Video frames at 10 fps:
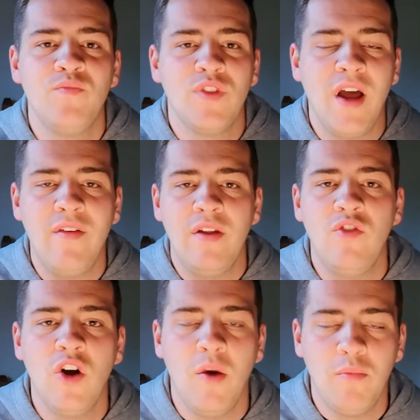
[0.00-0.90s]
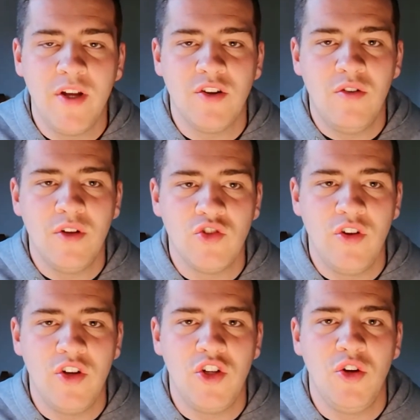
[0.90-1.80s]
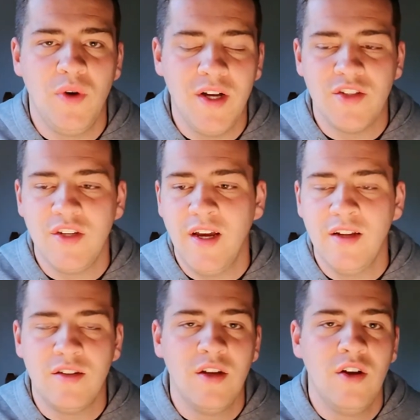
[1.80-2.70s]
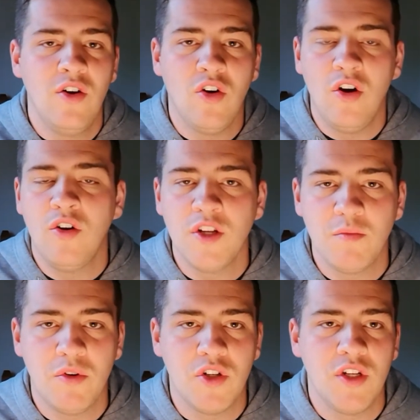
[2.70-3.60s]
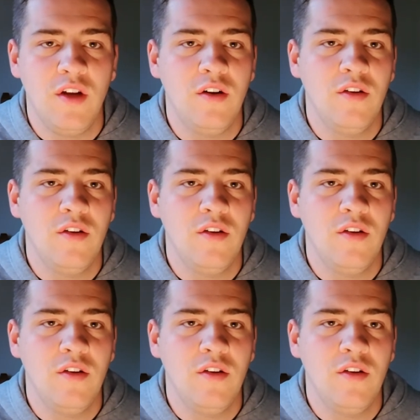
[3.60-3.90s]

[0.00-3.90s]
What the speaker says: They haven't even got a price to earnings ratio as yet, or earnings per share.